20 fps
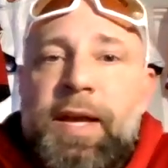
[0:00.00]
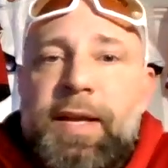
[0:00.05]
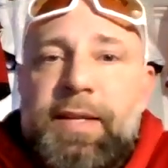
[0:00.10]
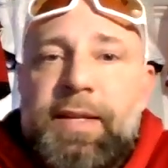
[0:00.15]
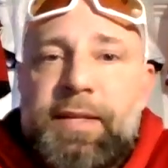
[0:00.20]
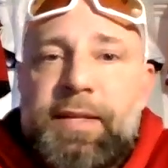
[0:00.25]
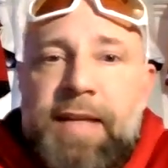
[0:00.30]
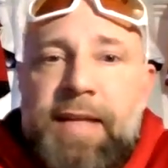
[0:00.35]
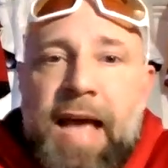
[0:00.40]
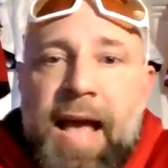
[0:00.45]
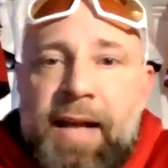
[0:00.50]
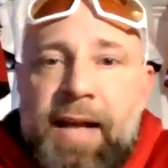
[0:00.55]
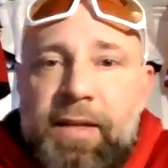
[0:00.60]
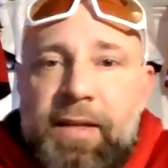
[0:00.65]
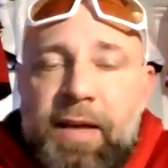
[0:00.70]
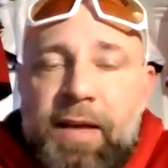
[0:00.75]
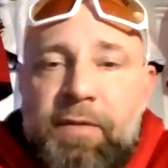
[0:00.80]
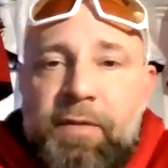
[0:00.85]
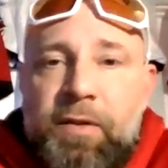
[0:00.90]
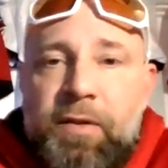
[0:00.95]
Dak
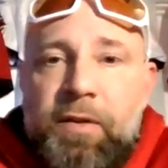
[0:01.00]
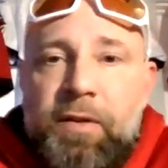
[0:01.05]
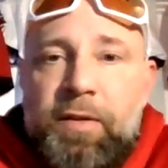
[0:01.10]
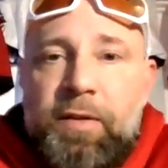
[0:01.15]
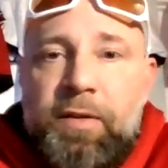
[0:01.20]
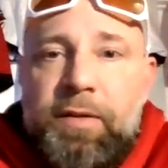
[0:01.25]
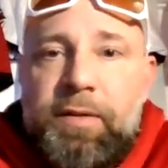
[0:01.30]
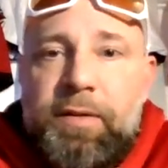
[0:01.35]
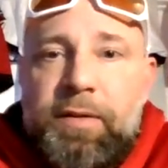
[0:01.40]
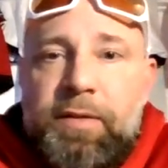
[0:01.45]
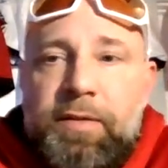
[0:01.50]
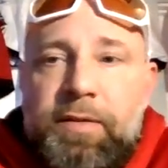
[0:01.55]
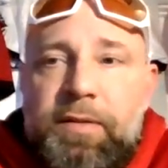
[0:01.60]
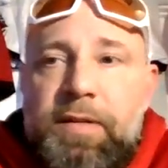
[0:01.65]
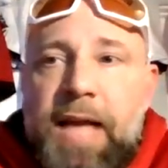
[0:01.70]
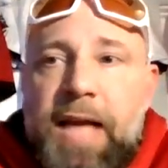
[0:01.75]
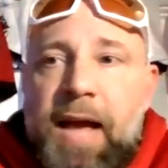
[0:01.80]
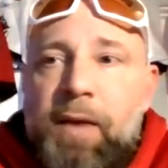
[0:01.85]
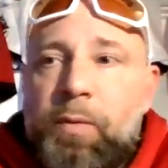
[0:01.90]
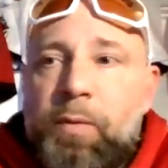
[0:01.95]
level,
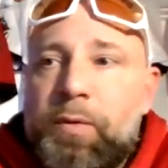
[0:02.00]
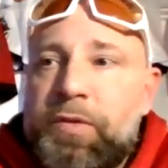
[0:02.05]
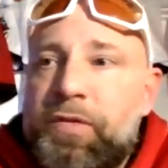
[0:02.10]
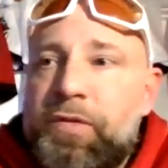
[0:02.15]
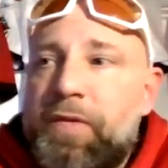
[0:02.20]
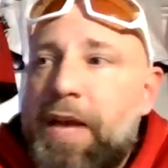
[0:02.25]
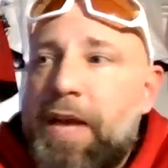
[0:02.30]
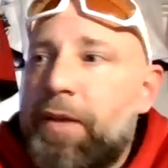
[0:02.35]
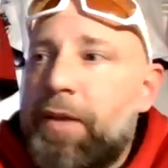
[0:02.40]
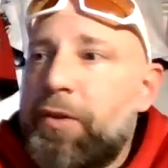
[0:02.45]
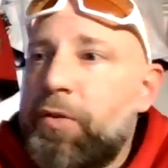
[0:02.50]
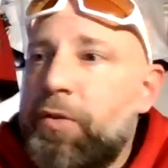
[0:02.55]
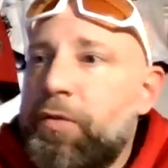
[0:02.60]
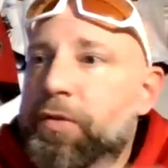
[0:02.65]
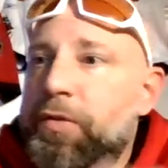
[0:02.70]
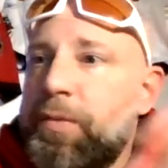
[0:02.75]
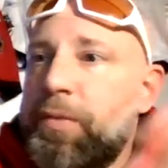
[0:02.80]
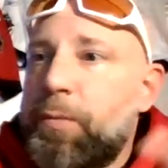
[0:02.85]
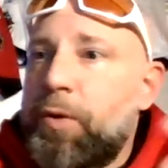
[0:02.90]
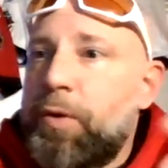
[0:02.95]
Dak was valued
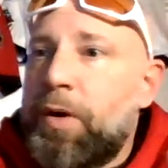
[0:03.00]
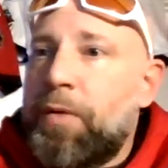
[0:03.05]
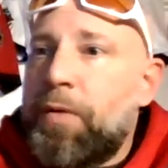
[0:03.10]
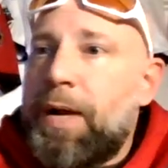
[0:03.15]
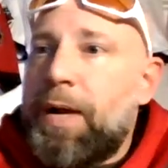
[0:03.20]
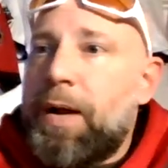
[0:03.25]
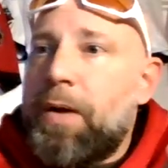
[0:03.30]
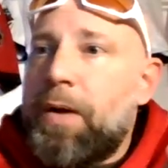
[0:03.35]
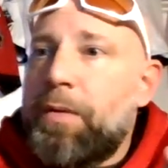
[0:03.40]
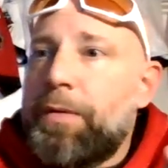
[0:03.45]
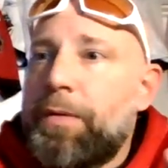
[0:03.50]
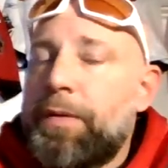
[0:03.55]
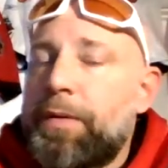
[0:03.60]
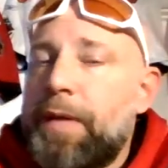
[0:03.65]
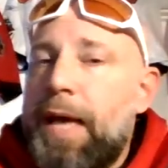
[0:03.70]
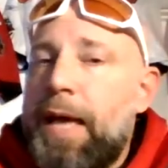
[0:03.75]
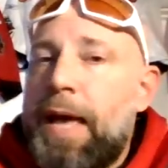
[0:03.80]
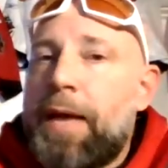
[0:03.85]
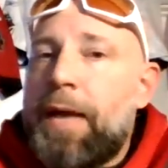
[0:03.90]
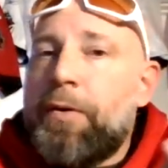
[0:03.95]
somewhere around,
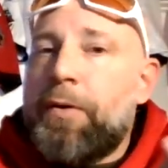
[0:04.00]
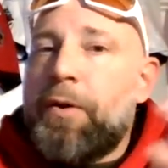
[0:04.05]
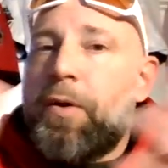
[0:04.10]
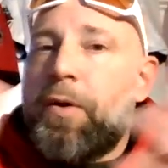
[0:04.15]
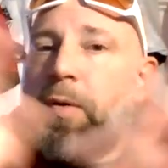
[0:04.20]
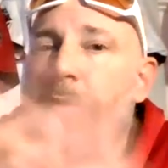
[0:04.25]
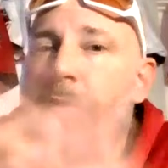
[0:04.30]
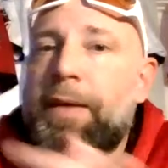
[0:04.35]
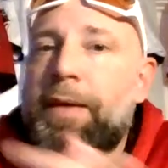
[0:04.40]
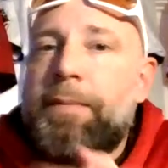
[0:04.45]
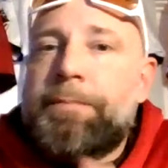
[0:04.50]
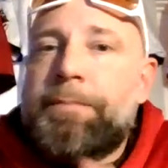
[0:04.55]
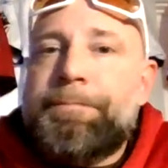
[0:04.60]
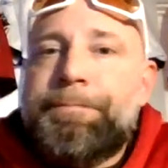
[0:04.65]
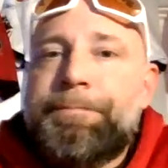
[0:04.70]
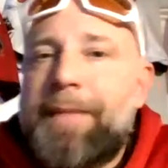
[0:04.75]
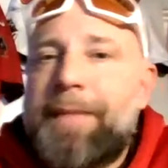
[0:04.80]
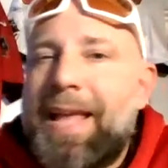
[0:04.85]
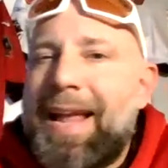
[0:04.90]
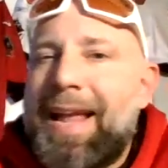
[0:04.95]
I don't know, the
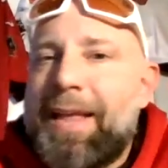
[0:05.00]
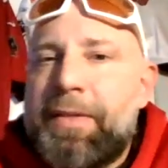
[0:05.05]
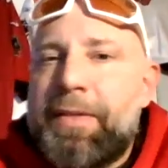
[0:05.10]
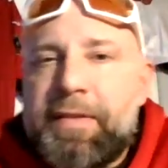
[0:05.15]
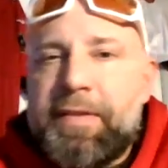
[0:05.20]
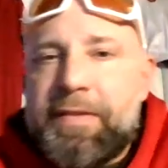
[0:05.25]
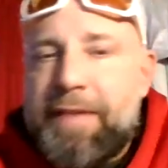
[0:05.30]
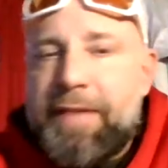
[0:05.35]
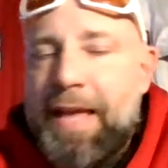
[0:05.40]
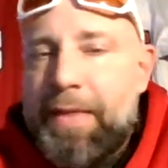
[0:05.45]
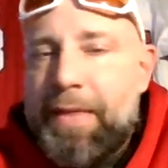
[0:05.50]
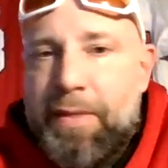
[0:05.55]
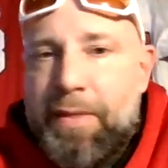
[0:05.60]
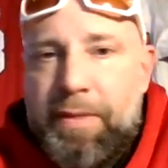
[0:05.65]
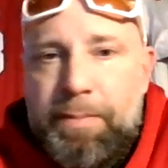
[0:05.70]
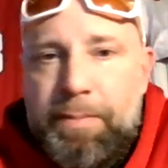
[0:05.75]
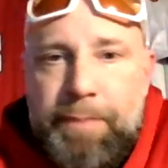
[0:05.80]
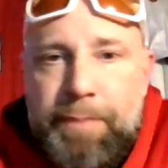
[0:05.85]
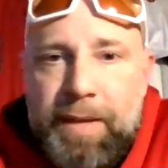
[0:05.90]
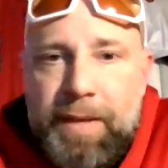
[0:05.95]
8th to
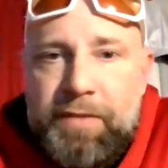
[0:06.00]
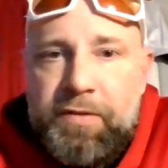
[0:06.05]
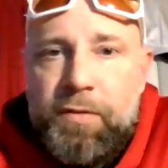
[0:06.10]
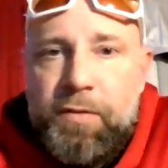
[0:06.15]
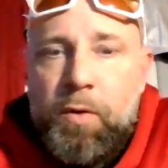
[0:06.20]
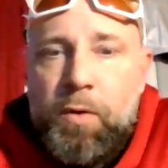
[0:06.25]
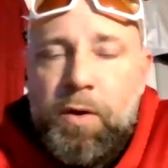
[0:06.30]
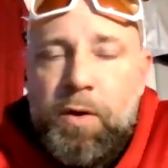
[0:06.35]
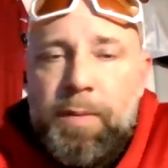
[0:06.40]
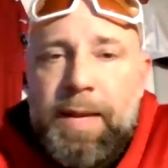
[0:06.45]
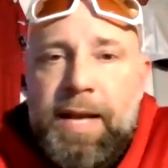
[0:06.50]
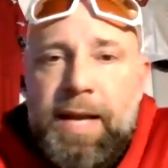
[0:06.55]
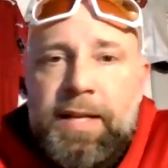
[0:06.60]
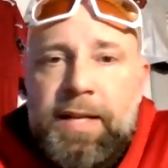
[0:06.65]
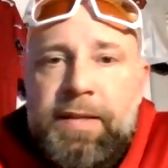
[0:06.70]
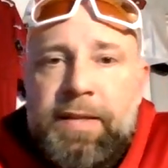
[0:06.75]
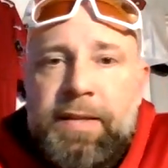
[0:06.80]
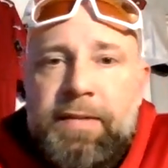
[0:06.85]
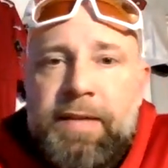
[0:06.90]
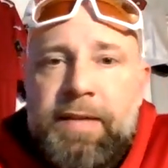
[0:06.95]
10th best quarterback
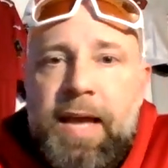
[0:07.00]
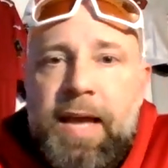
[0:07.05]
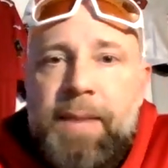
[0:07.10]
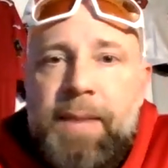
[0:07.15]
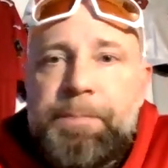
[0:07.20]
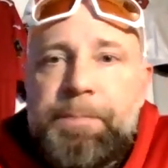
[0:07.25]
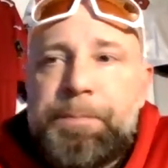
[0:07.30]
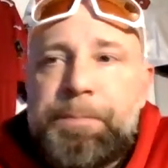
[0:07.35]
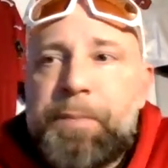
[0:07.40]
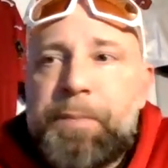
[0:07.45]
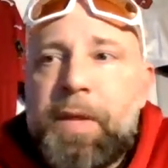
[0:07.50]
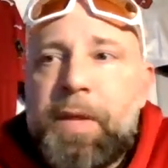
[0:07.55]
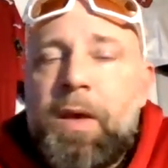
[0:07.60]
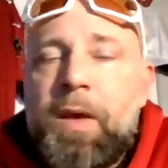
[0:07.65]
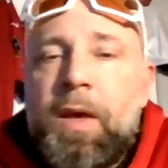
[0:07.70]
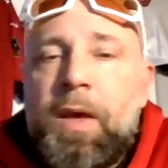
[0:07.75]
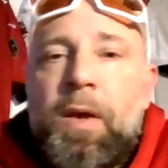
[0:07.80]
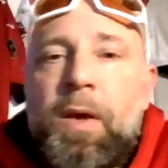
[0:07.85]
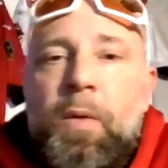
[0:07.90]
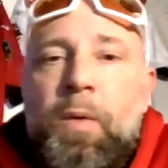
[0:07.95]
at the time.
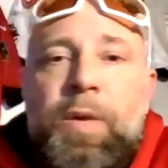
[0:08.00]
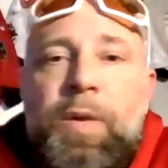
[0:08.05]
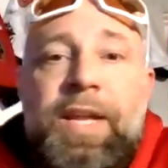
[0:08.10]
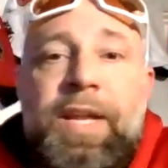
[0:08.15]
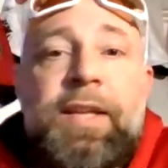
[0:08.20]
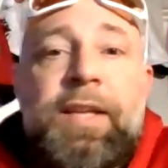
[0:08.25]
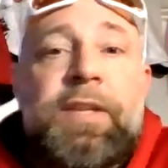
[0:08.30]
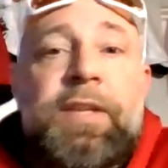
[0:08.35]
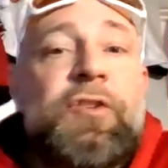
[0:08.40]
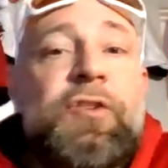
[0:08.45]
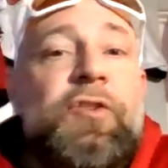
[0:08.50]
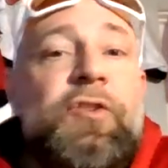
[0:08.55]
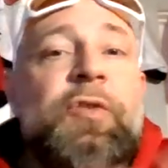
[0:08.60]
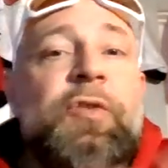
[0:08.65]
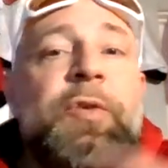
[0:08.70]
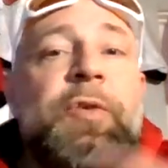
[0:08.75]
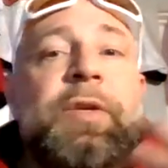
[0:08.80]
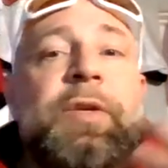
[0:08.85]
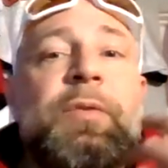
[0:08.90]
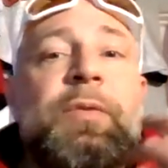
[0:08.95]
We needed
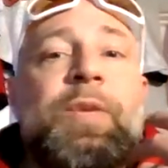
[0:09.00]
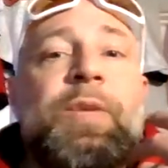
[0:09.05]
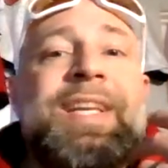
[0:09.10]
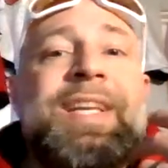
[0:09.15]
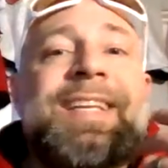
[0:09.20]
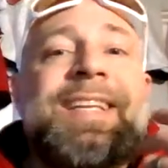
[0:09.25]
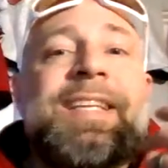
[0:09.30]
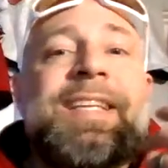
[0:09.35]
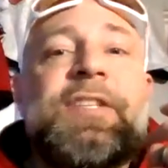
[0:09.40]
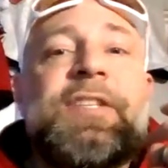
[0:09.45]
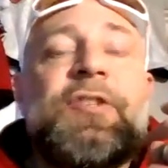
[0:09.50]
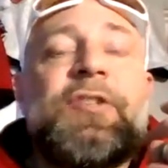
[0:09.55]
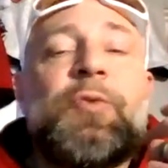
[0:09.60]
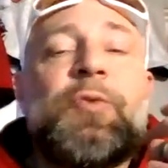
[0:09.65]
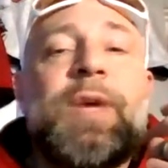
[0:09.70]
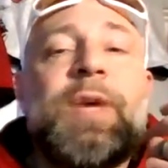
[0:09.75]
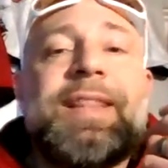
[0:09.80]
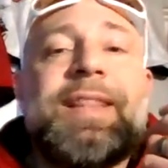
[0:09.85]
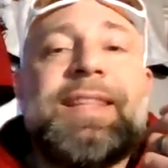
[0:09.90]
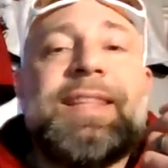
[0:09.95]

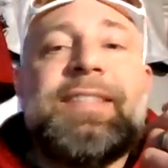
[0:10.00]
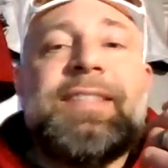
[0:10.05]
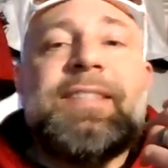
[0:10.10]
to at least